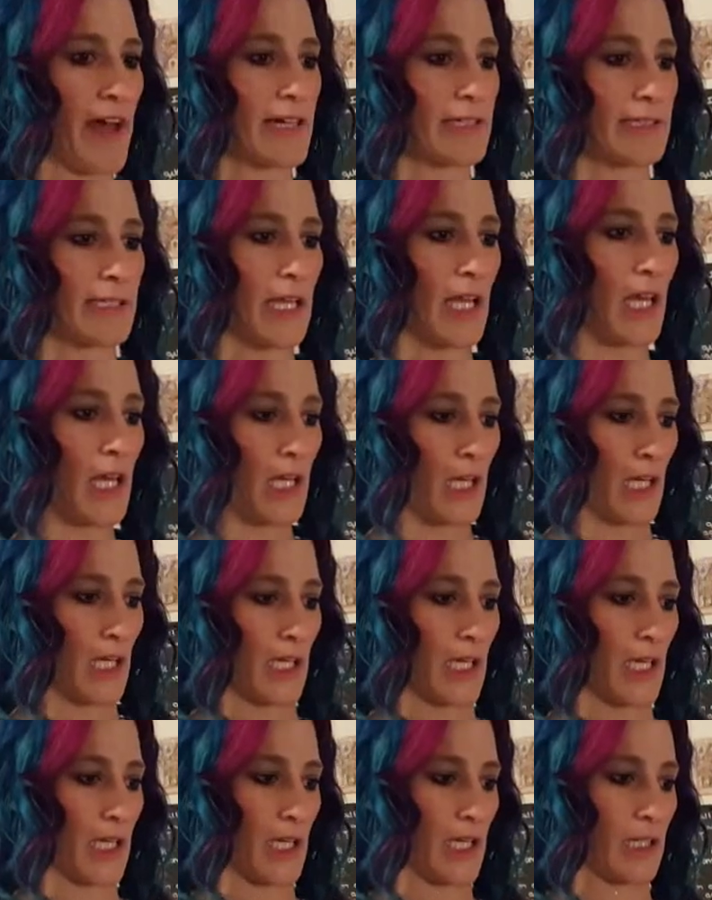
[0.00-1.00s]
that
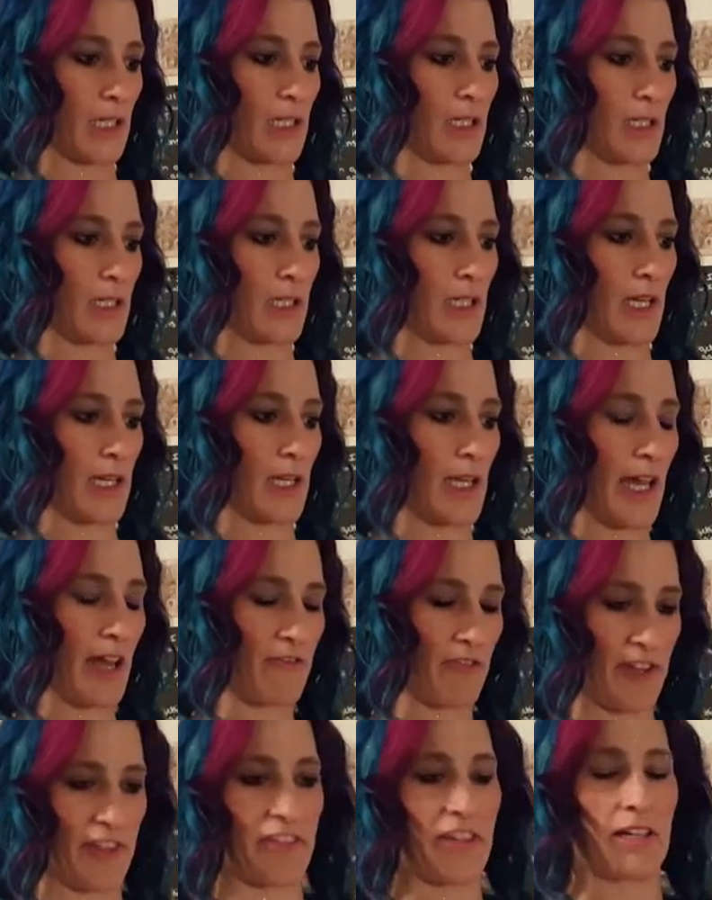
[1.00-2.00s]

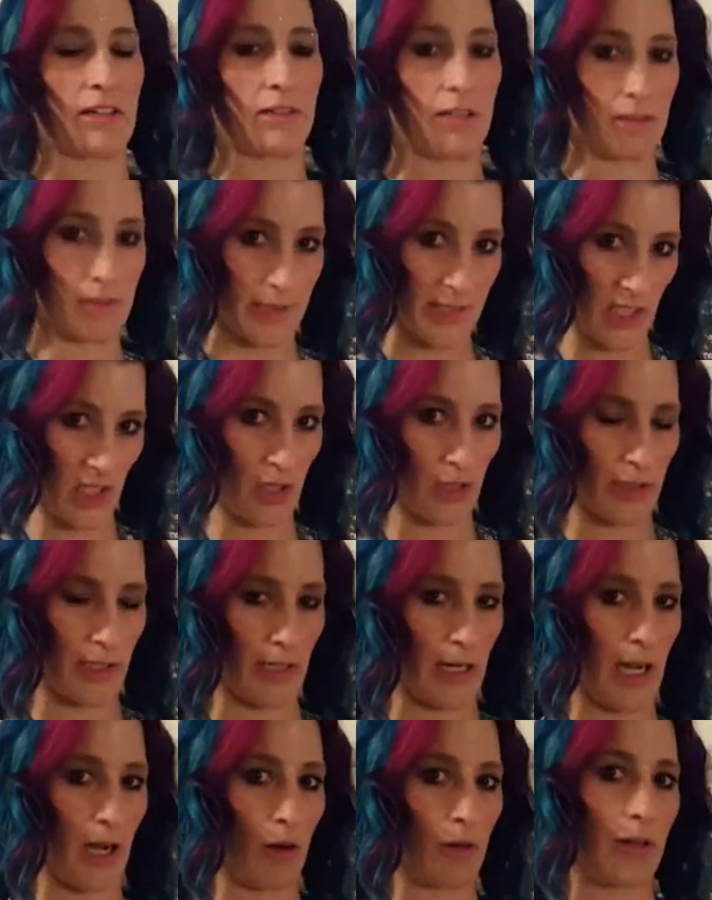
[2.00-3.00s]
everything needs to
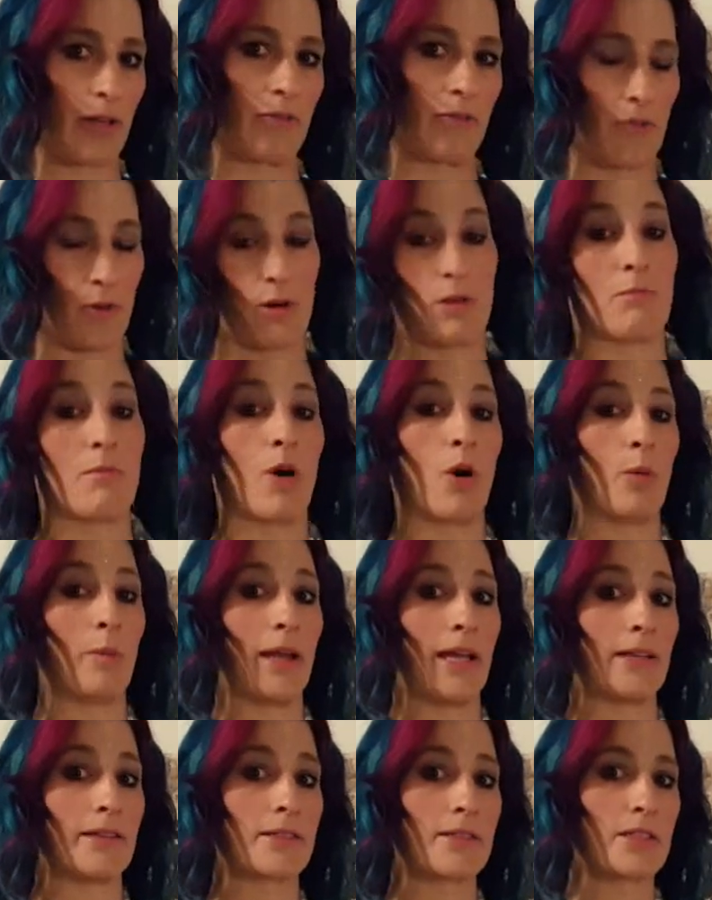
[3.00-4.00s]
clear out, and for a
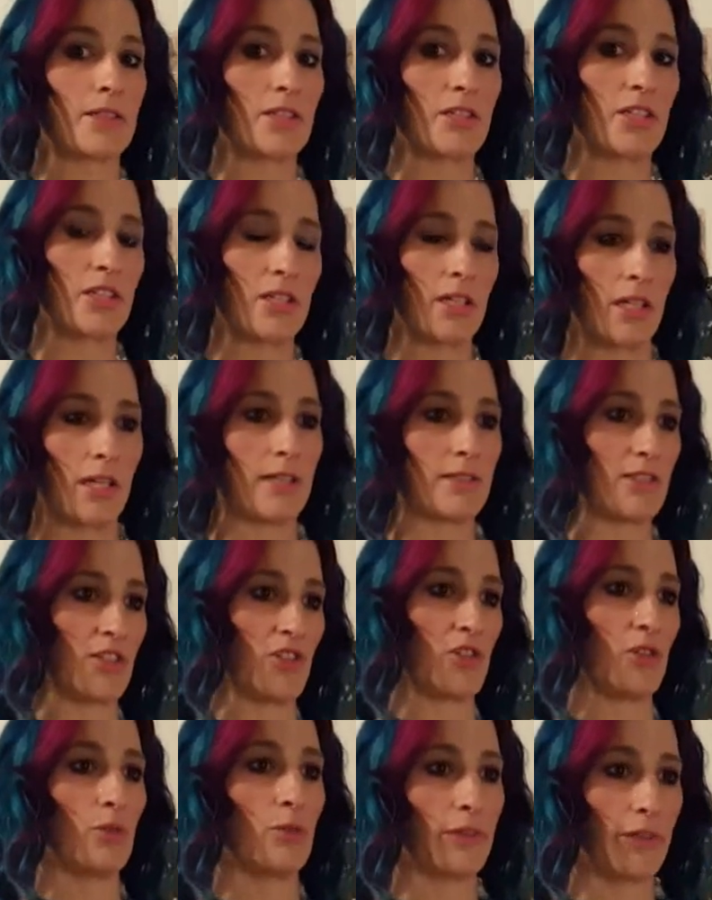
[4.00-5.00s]
moment, as
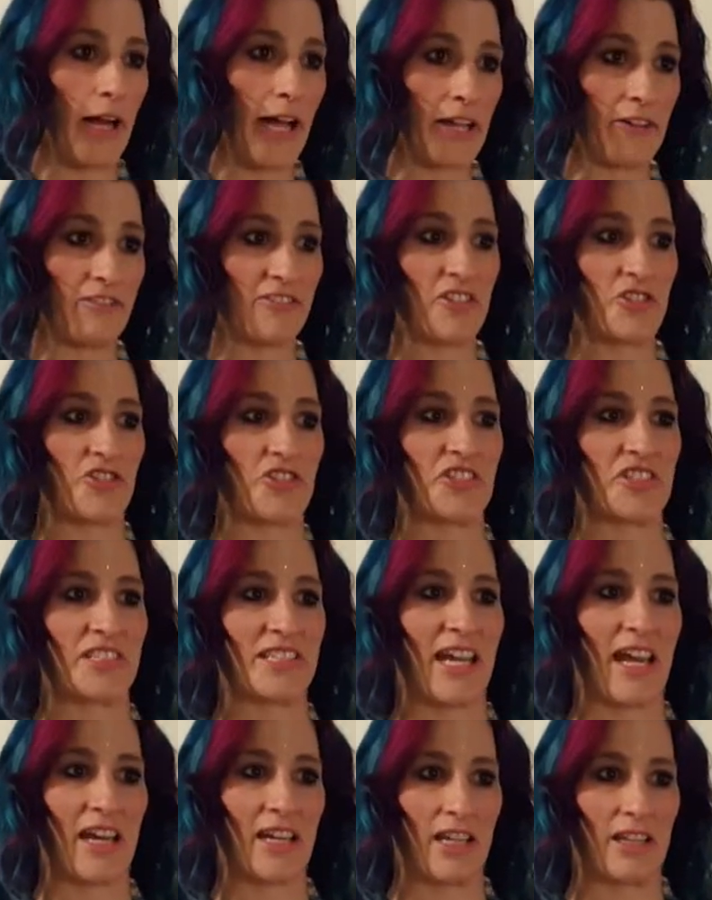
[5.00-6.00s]
a new life, you're just
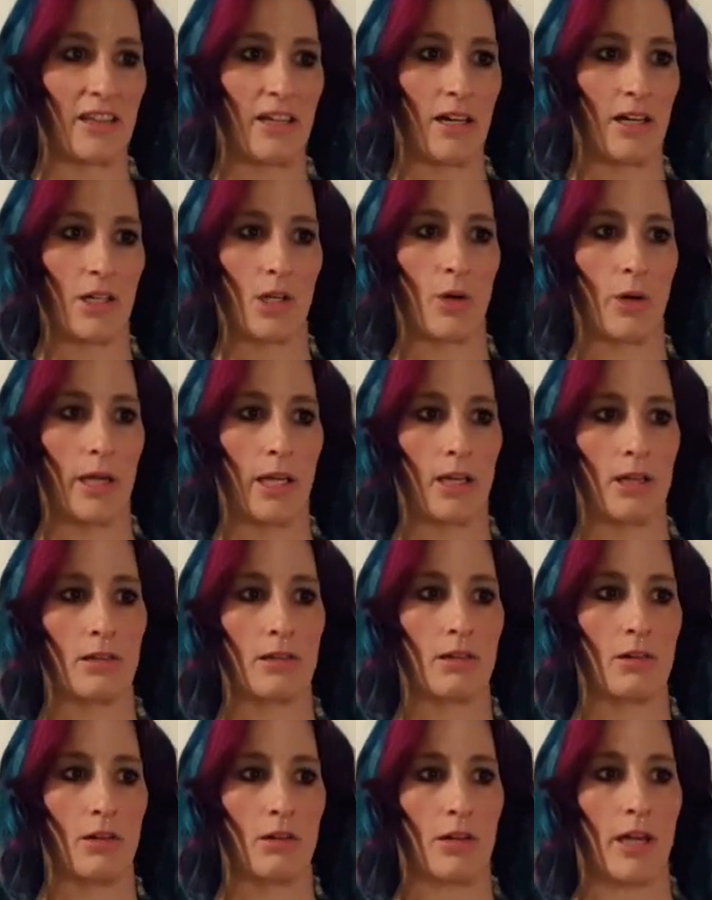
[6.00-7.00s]
standing there
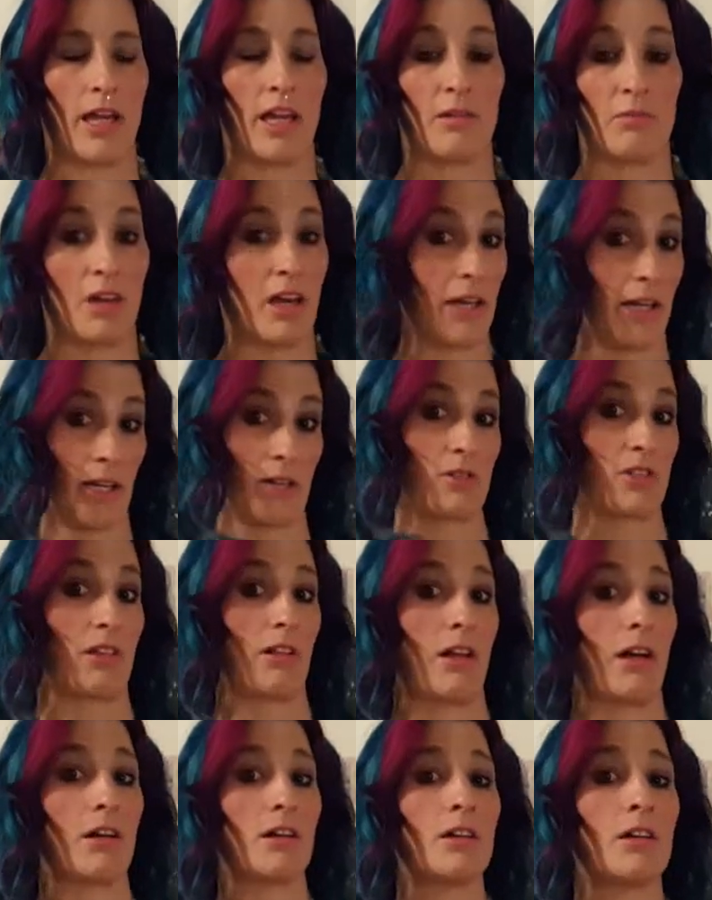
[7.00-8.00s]
going, okay, I'm not
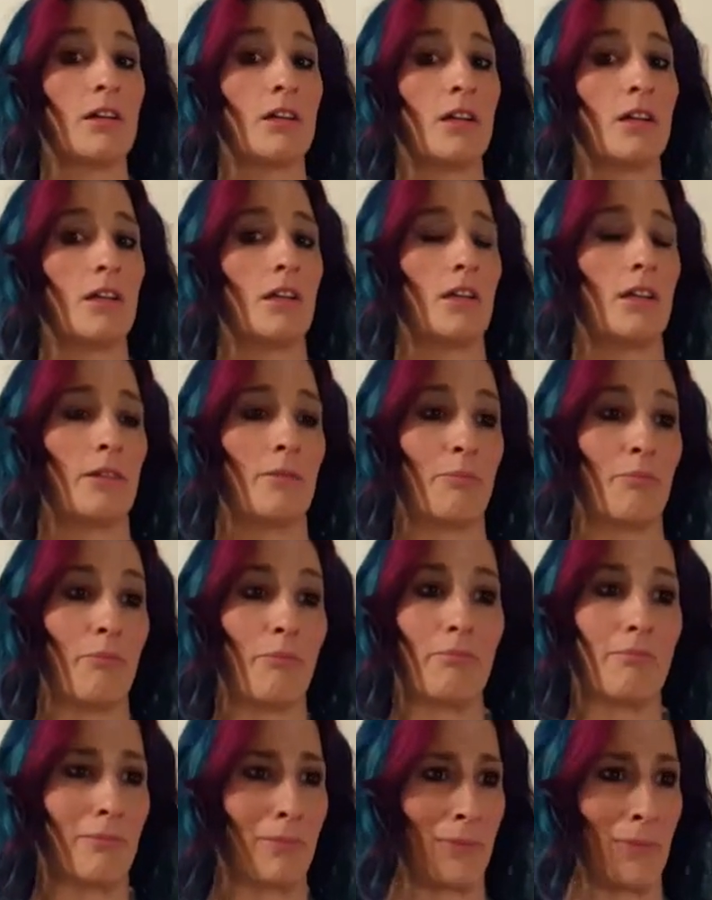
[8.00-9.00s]
Angela,
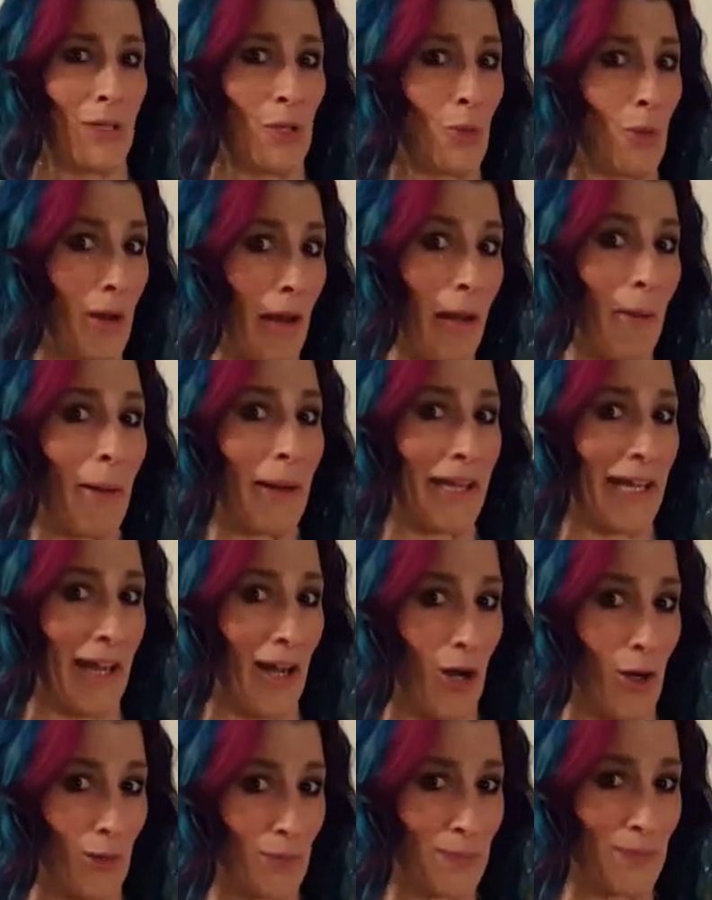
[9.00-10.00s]
but what am I
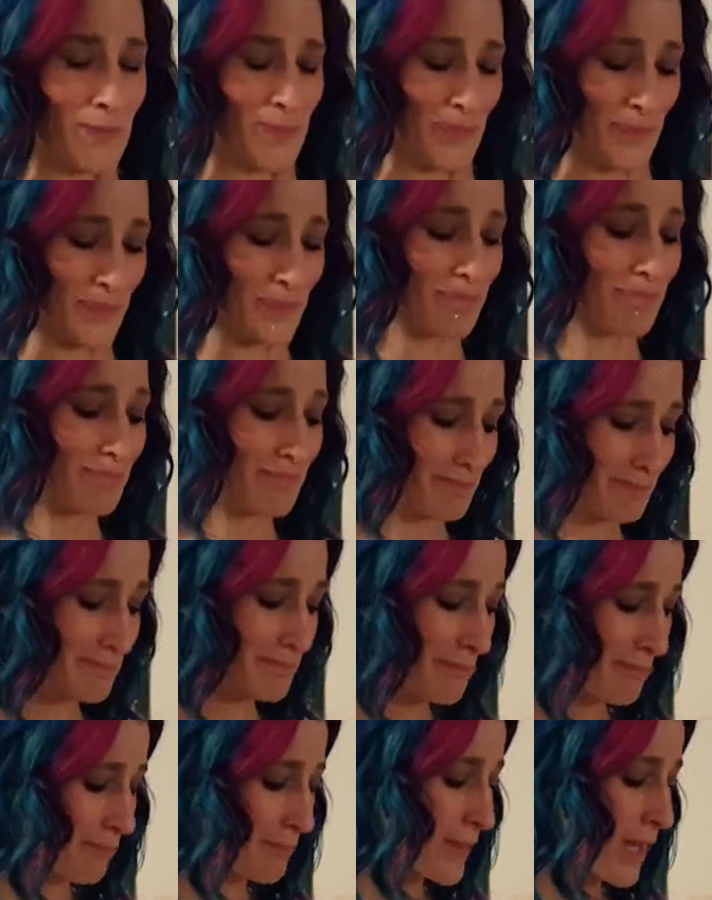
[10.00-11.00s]
now?
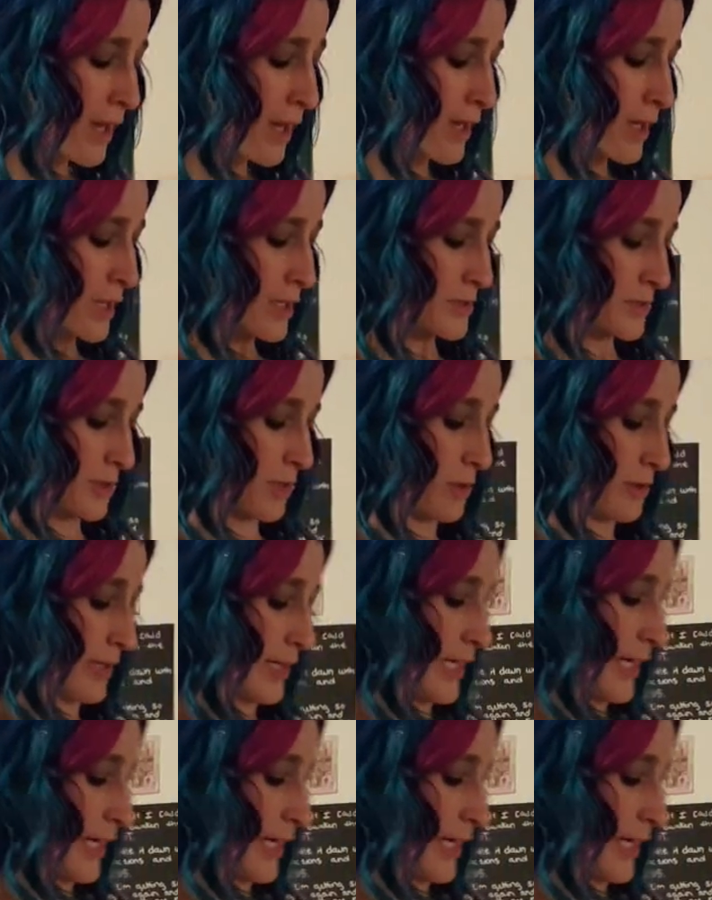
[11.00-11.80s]
So